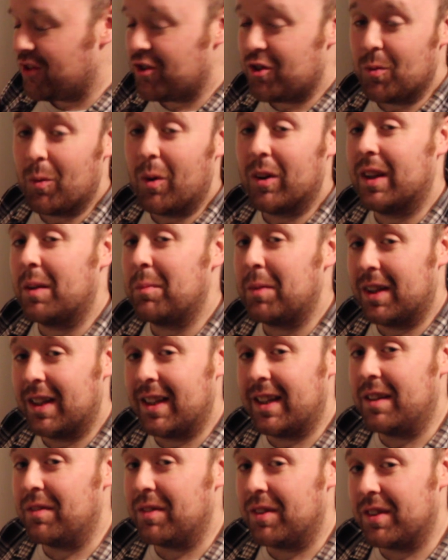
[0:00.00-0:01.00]
She won't let me
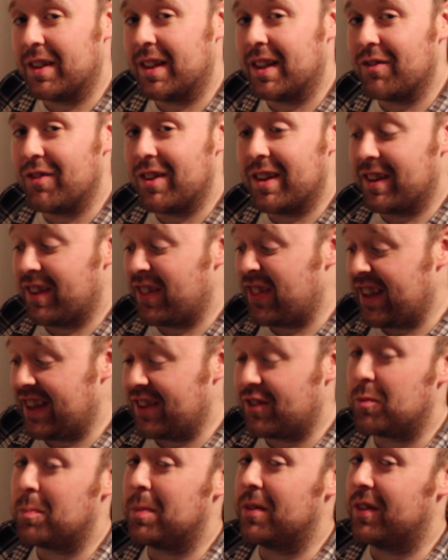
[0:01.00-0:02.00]
leave until I read her
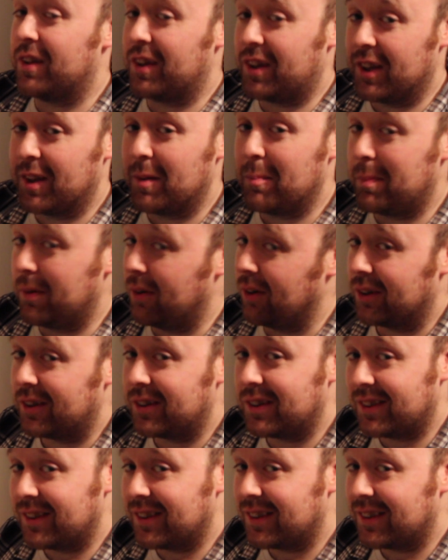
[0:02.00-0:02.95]
this particular book.